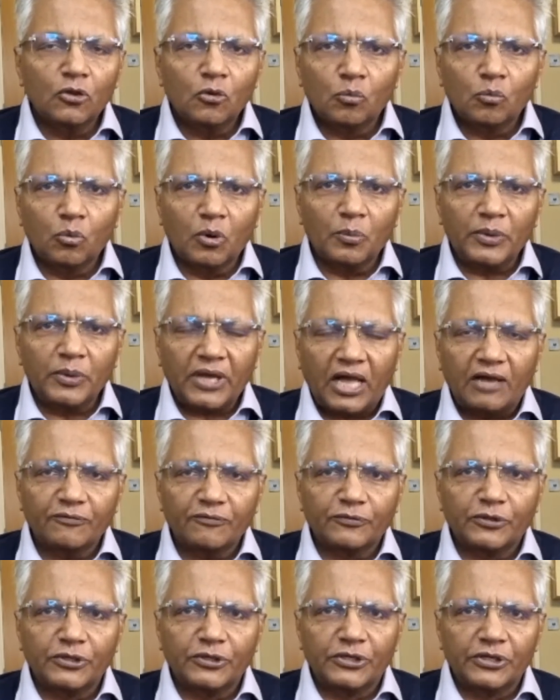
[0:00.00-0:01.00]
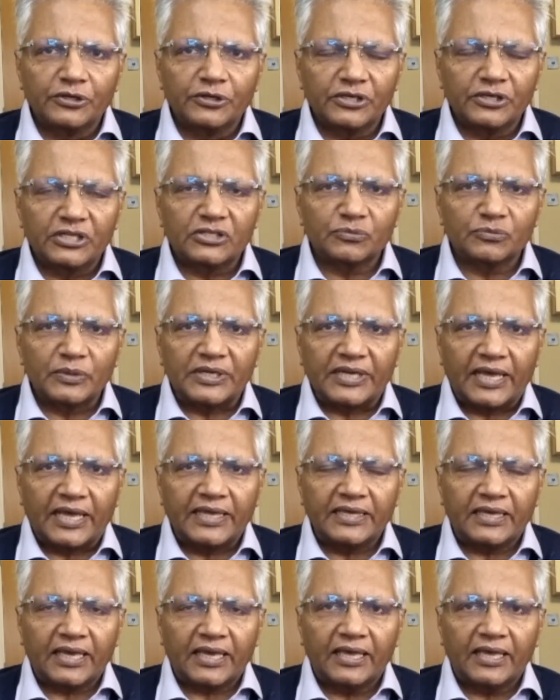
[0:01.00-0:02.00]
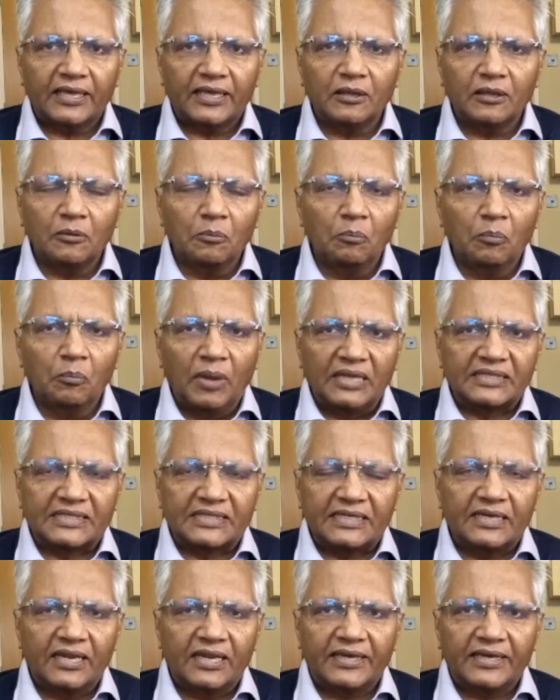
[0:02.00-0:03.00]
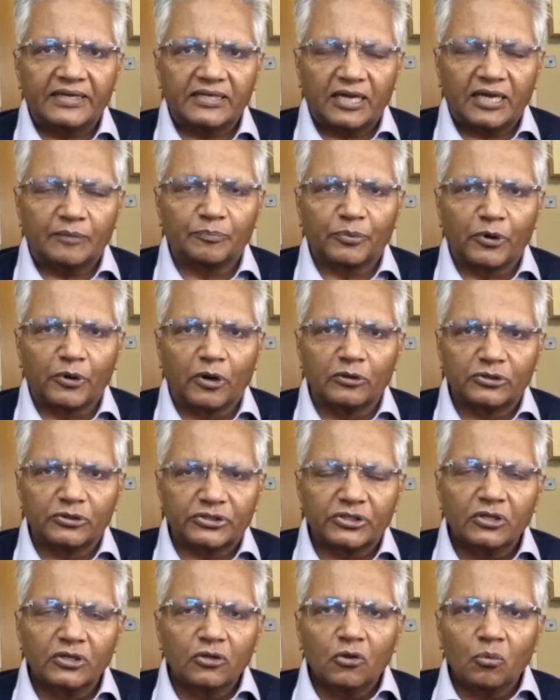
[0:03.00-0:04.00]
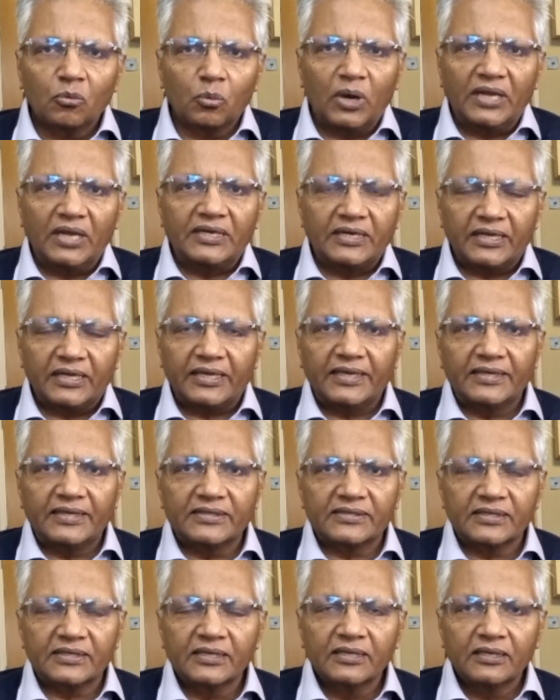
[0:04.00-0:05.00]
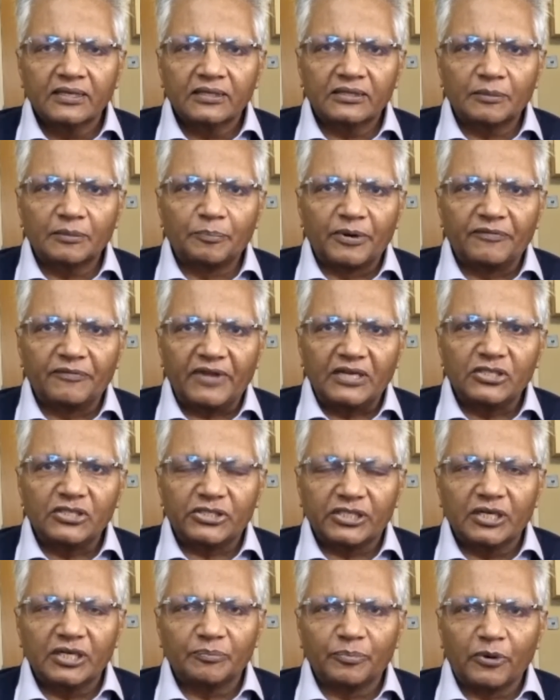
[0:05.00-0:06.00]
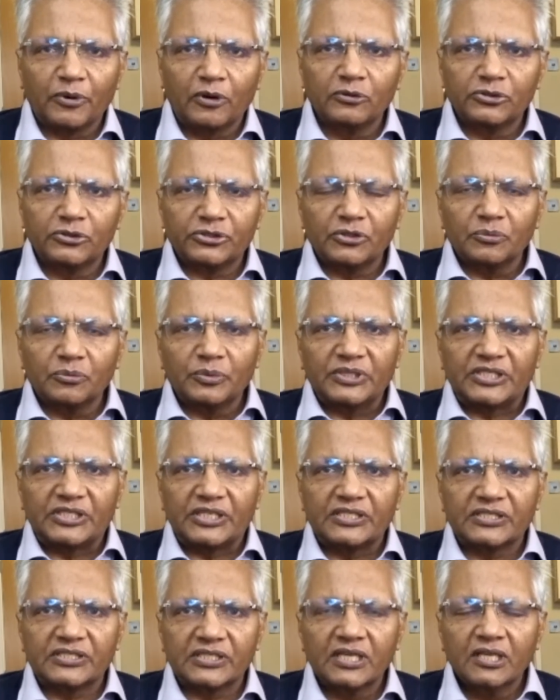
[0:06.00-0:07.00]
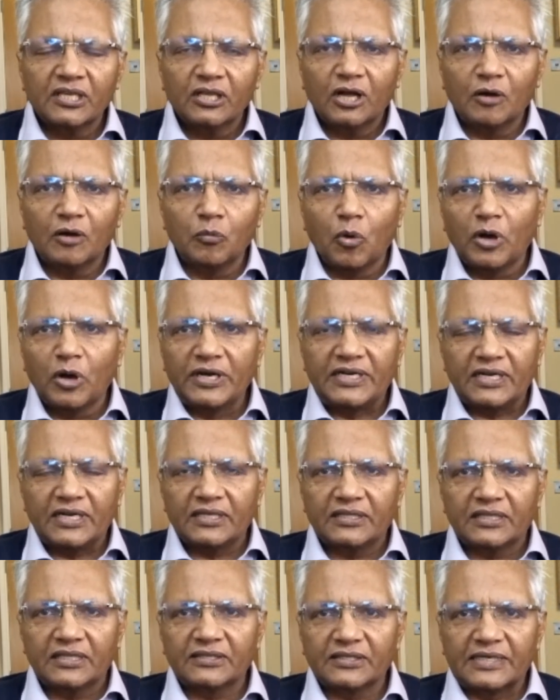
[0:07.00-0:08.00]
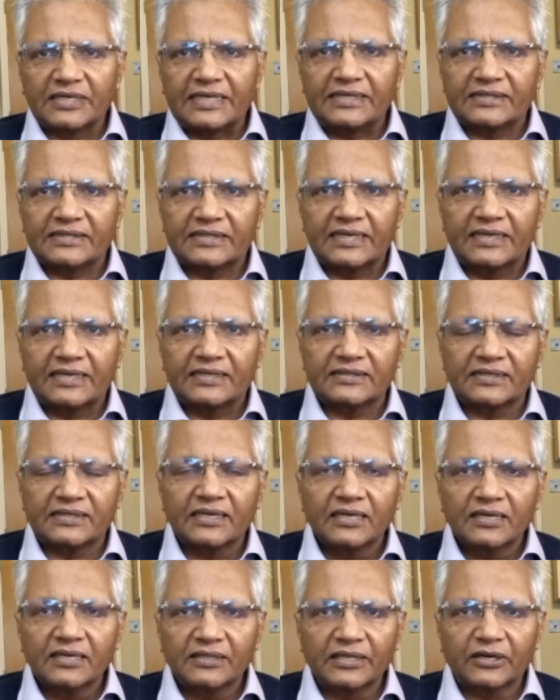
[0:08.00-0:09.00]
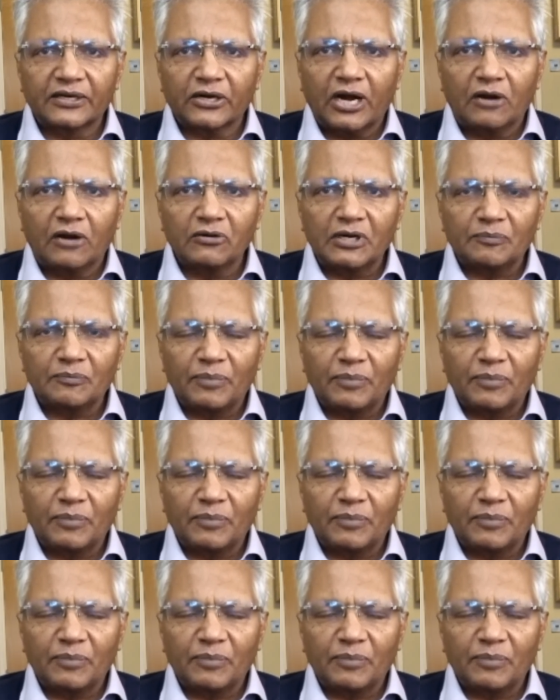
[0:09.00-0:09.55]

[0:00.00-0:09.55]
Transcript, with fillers: What we have to do is we take a multi-layered approach. One is the prevention approach, which is avoid the three C's, the crowded